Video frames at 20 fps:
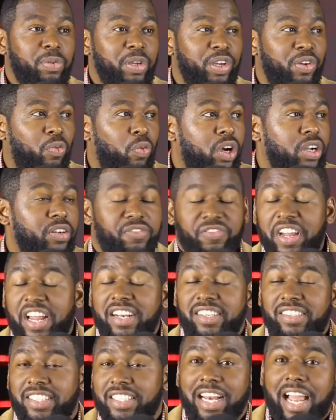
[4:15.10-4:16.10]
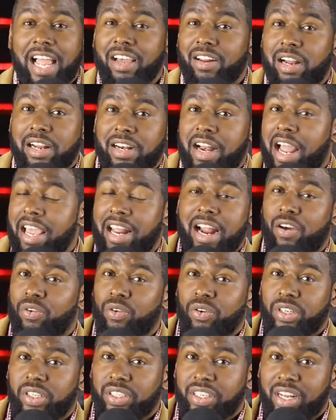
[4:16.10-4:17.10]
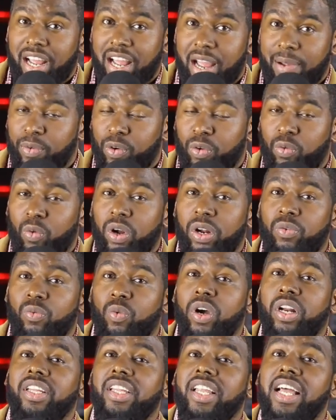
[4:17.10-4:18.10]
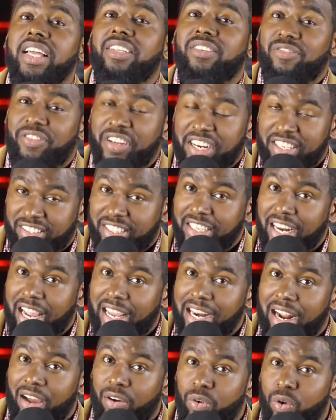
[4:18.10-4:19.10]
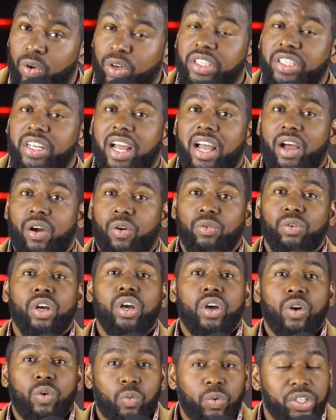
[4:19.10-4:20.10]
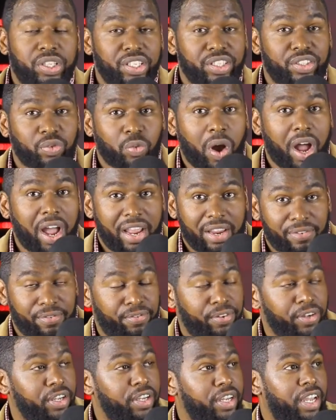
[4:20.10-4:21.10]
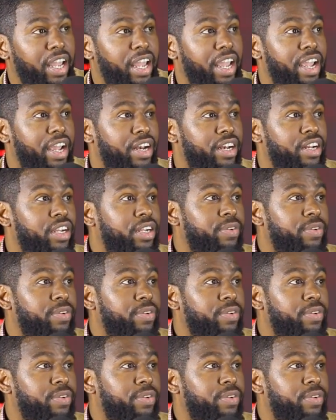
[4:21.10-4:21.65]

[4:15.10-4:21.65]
one fancy night out on the time, or one less fancy night out on the town with his wife, and